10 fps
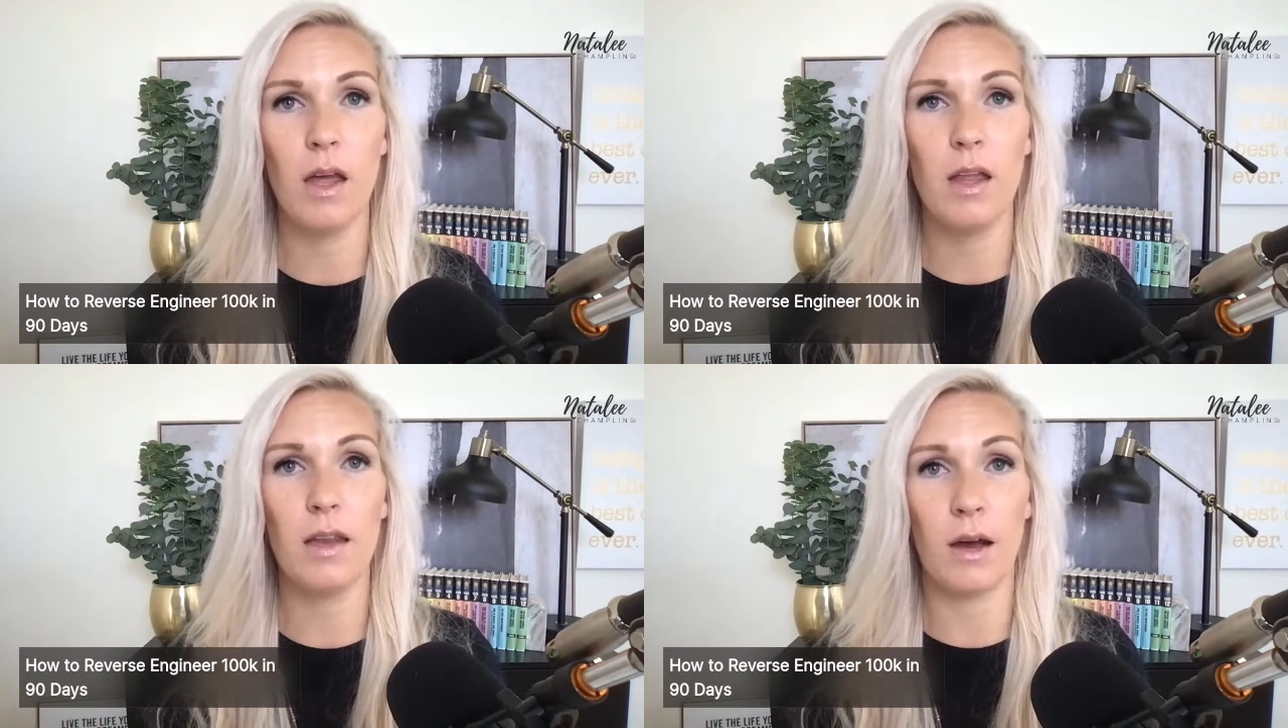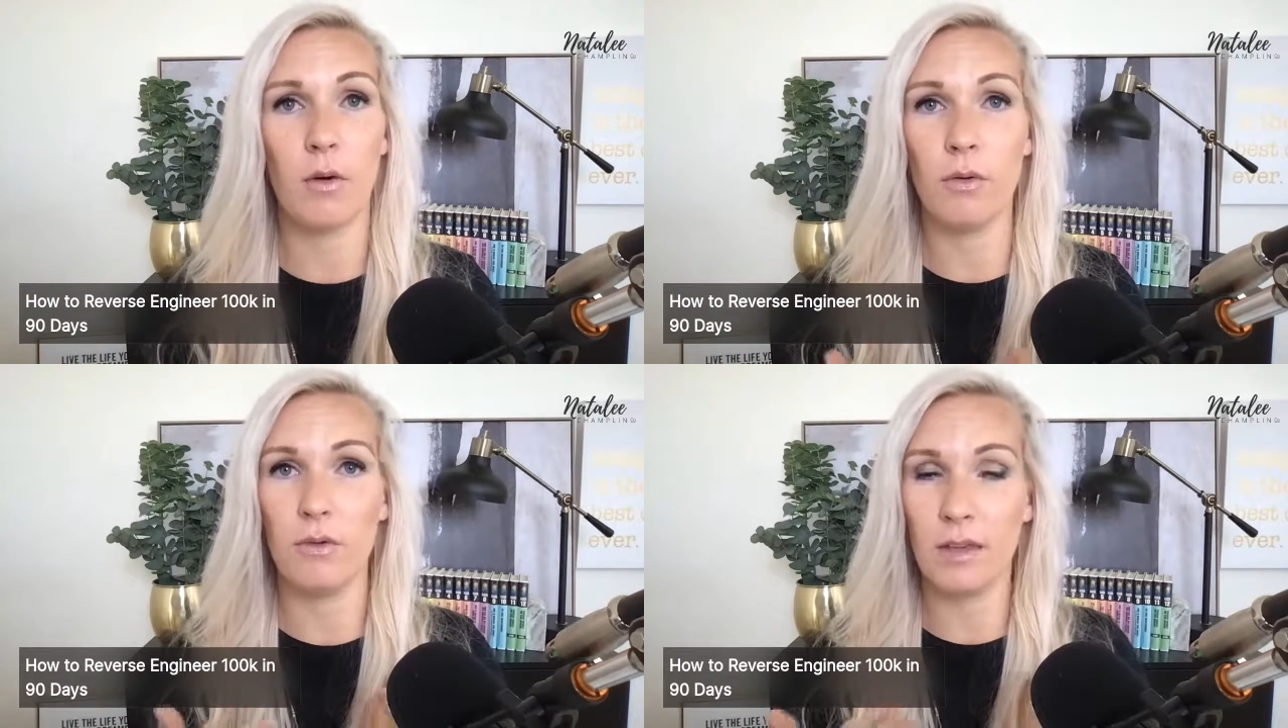
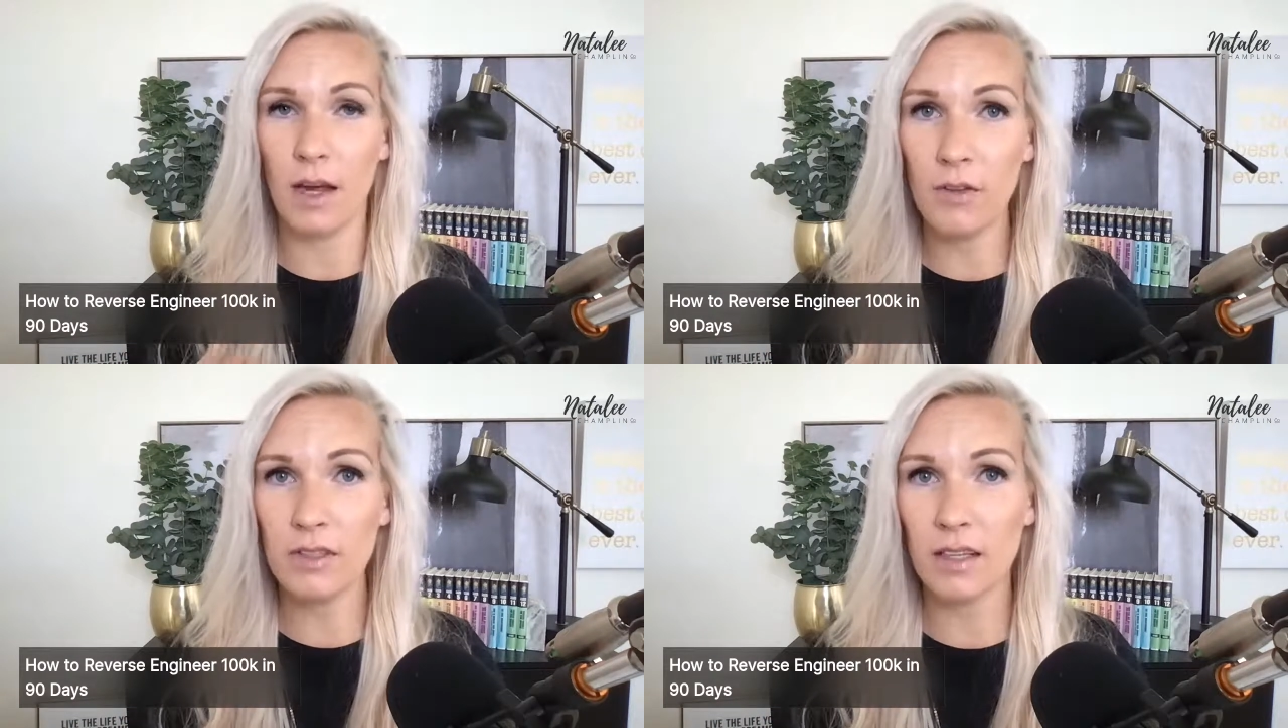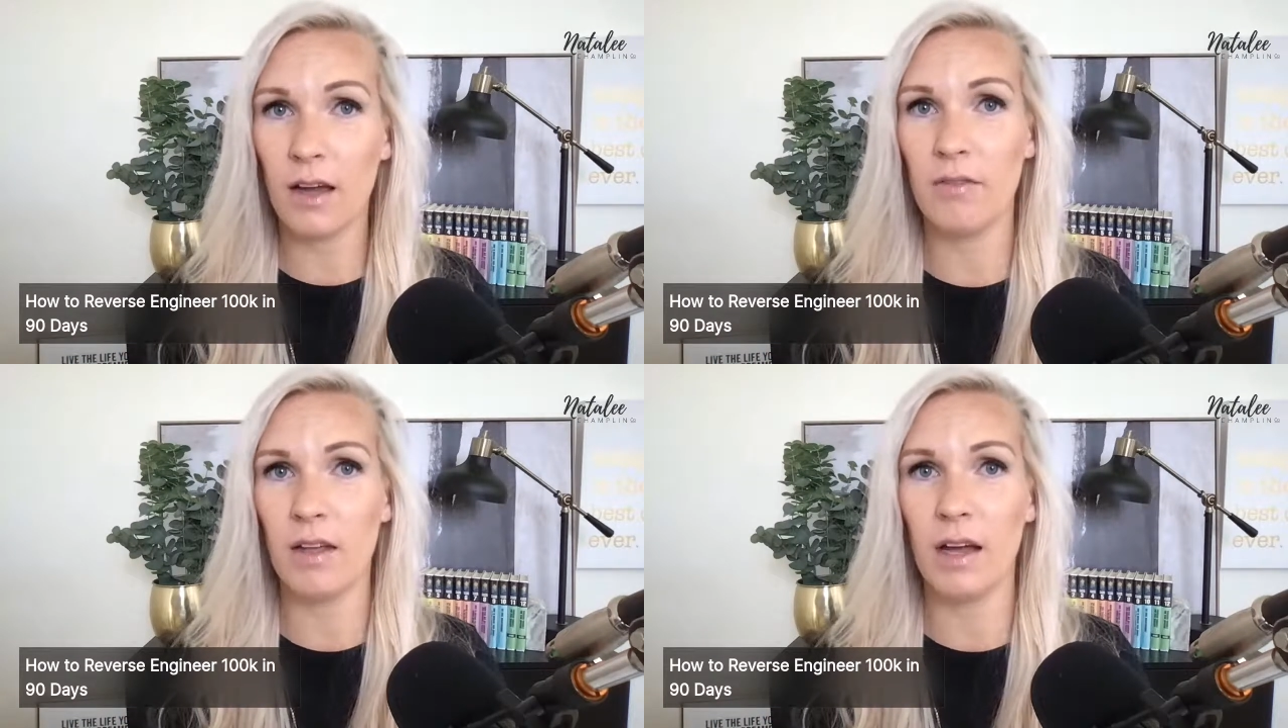Now, the other
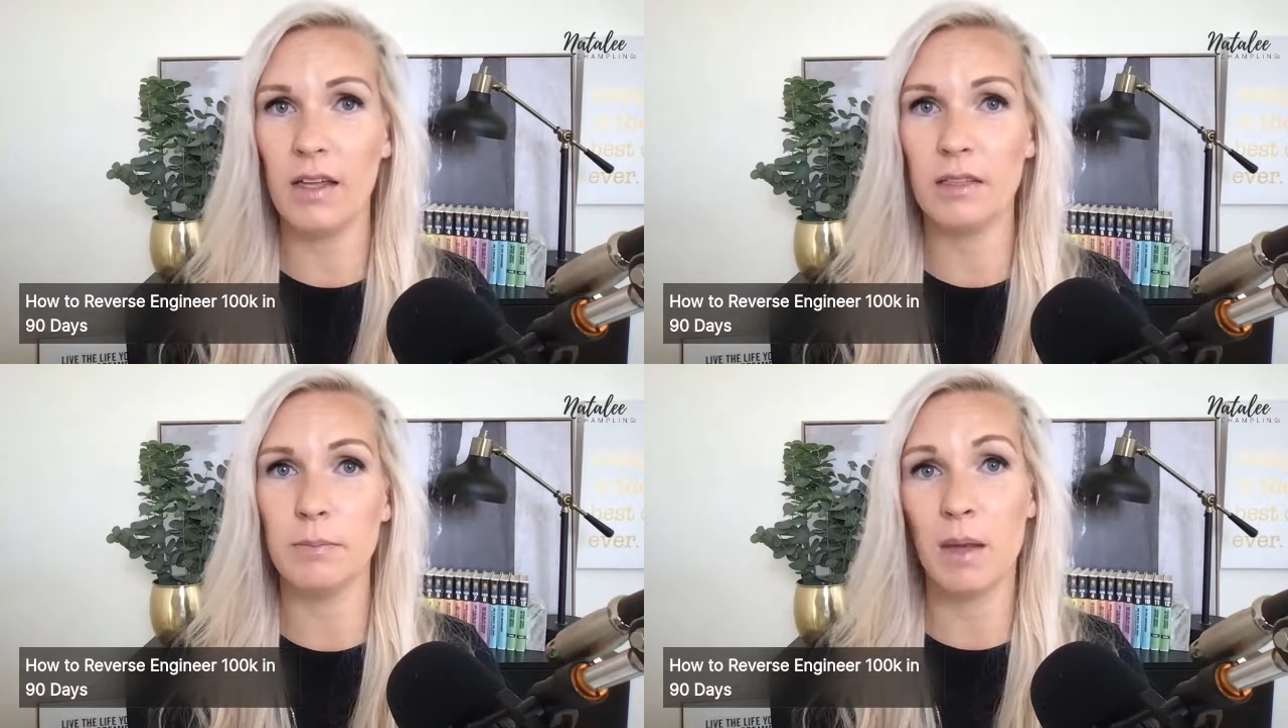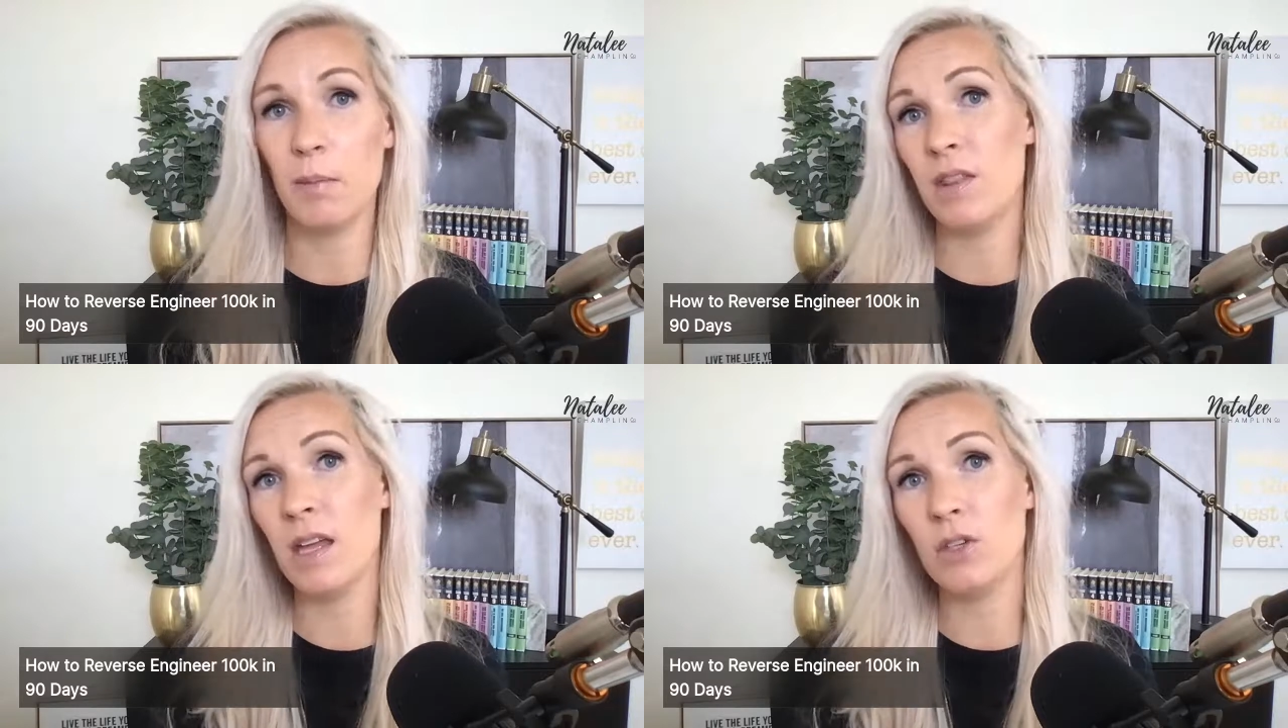side of that is maybe they